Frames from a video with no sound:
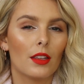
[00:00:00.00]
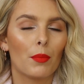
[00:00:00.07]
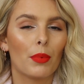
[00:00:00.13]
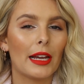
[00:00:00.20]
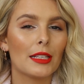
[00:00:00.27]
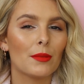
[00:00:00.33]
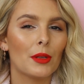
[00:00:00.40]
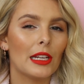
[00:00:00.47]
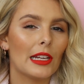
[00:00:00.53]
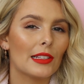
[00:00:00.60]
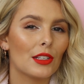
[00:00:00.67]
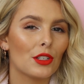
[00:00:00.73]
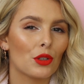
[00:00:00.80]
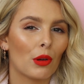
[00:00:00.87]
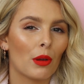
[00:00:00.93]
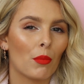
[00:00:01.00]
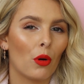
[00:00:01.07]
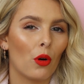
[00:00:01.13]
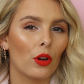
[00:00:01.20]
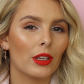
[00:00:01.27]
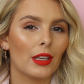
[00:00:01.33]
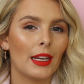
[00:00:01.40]
The placement isn't too
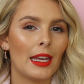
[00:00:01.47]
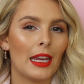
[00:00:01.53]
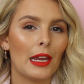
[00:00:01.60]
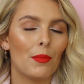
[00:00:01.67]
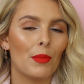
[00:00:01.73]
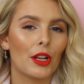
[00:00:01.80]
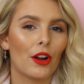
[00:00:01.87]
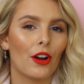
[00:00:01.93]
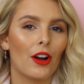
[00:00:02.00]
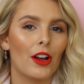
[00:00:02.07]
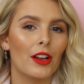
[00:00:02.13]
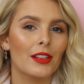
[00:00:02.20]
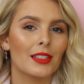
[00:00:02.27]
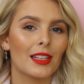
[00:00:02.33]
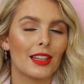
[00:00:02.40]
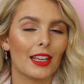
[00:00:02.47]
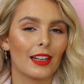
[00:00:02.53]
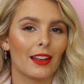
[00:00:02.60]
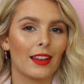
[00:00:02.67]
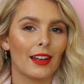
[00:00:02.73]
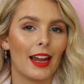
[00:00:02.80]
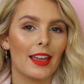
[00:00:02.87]
important here because at the
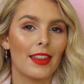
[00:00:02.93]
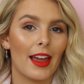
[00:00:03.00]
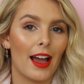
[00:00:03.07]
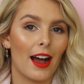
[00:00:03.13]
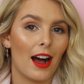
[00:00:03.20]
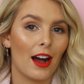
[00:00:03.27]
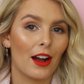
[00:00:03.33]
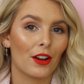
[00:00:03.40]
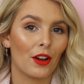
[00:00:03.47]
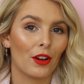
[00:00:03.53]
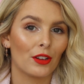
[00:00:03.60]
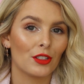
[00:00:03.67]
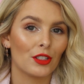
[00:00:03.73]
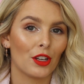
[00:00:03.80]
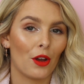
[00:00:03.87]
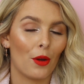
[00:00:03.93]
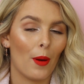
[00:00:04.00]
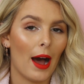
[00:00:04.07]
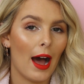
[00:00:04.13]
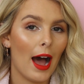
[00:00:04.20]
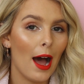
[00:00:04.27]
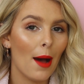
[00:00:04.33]
end of the day, they are going to go
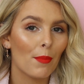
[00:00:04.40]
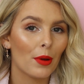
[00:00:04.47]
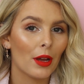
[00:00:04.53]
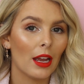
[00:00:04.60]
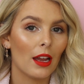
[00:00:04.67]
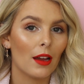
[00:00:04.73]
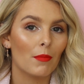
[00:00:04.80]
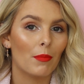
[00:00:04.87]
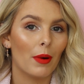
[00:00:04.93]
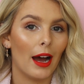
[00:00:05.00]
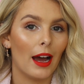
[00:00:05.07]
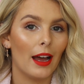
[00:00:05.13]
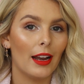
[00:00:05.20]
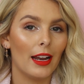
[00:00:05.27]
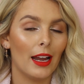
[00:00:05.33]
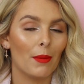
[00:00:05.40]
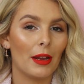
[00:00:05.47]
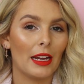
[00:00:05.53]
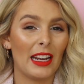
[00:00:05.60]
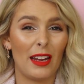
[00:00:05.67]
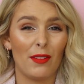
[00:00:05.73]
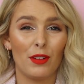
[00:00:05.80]
up. But, I
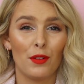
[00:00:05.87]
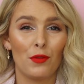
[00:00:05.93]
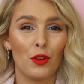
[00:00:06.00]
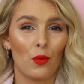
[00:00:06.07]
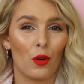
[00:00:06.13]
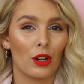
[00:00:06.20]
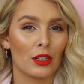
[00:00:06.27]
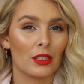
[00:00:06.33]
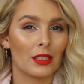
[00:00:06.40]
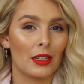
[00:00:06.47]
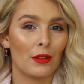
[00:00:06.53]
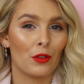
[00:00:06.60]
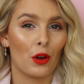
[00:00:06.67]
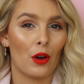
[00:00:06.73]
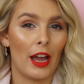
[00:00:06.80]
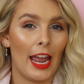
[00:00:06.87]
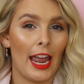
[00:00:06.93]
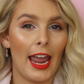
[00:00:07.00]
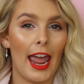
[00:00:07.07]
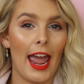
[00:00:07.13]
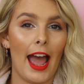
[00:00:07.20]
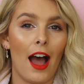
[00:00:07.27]
mean, even if you wanted to leave your
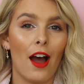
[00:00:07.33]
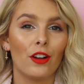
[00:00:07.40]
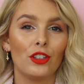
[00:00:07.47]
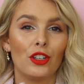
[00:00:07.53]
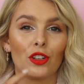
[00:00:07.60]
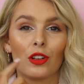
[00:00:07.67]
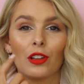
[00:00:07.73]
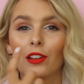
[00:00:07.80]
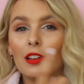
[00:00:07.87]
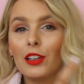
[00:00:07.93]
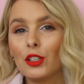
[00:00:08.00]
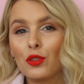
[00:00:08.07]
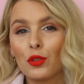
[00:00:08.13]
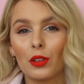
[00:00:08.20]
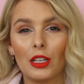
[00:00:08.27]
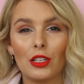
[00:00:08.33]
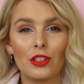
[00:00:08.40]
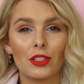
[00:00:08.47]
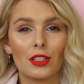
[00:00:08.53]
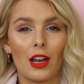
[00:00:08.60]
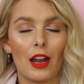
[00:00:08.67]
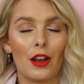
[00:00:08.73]
hair out, you could literally
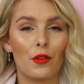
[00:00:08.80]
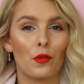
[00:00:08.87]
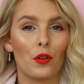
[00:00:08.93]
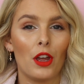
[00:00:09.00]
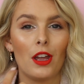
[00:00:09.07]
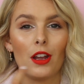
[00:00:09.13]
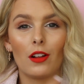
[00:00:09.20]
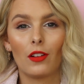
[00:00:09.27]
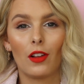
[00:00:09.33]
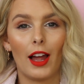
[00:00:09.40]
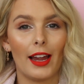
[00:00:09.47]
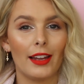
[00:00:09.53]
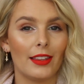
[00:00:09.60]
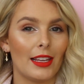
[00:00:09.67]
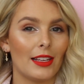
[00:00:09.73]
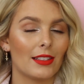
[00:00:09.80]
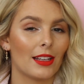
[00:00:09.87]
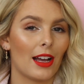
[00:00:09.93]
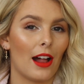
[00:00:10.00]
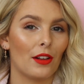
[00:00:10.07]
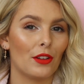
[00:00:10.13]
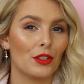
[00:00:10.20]
just kind of glide these
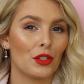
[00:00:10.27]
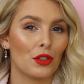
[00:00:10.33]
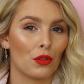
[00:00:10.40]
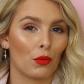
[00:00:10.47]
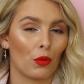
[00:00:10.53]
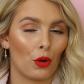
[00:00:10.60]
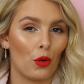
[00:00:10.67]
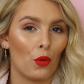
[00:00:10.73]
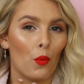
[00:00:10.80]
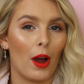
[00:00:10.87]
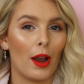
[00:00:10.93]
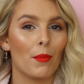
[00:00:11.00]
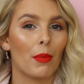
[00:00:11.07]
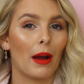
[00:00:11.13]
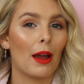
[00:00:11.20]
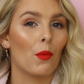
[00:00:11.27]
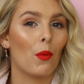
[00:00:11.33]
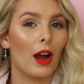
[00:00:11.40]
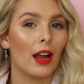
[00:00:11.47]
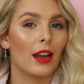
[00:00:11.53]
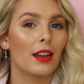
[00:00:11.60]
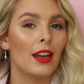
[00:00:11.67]
colors through one by
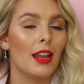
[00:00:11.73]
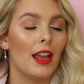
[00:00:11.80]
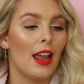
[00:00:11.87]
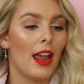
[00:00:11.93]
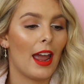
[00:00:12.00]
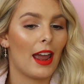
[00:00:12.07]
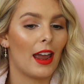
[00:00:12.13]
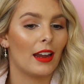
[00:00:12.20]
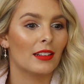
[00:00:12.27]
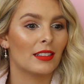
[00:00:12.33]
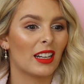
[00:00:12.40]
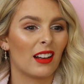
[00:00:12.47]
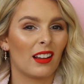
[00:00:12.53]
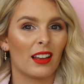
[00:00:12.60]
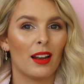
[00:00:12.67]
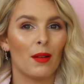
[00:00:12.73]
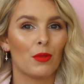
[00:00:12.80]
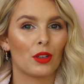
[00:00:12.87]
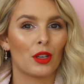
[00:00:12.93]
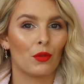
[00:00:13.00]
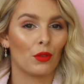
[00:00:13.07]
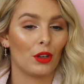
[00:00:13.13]
one and it'll end up
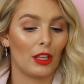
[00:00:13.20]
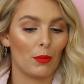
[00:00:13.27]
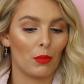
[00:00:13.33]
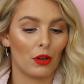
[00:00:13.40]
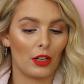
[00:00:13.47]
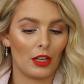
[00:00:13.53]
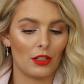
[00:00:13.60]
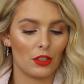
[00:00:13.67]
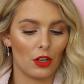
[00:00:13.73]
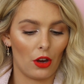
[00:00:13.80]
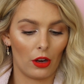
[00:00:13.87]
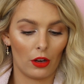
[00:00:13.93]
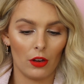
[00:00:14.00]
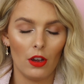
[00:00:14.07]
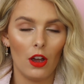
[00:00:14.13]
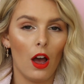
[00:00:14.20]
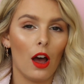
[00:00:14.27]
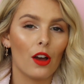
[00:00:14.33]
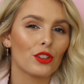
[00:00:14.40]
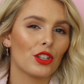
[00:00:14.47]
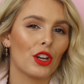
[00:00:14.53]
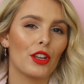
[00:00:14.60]
looking really pretty. So
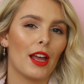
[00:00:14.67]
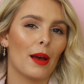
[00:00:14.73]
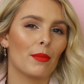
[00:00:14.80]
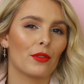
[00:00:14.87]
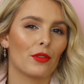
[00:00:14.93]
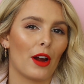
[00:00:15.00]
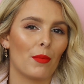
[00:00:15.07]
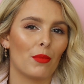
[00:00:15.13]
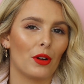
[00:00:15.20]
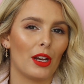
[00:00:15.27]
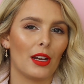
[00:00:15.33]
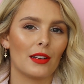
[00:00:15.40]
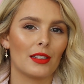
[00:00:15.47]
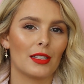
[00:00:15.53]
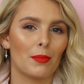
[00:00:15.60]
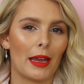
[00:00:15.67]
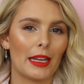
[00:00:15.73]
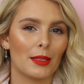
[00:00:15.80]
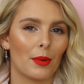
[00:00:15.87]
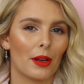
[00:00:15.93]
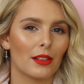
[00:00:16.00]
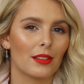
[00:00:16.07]
I'll show you that before I put it into
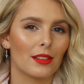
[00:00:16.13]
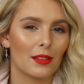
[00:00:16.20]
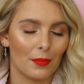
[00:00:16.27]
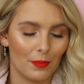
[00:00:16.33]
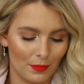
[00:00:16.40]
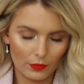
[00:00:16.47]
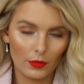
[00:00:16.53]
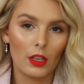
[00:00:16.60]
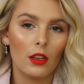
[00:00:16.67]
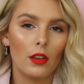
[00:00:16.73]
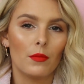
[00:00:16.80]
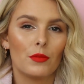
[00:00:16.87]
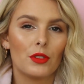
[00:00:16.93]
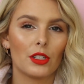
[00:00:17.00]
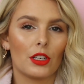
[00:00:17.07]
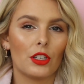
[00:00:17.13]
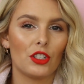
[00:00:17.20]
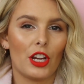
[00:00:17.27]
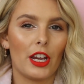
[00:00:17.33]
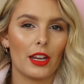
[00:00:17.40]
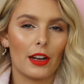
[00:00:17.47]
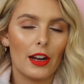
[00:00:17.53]
space buns. Just going to
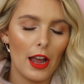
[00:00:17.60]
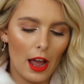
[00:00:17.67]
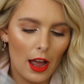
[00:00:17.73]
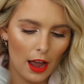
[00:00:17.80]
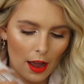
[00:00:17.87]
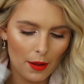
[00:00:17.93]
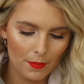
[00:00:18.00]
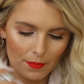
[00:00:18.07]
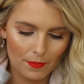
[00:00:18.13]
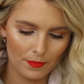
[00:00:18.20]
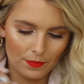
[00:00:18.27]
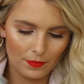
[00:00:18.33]
shake it up.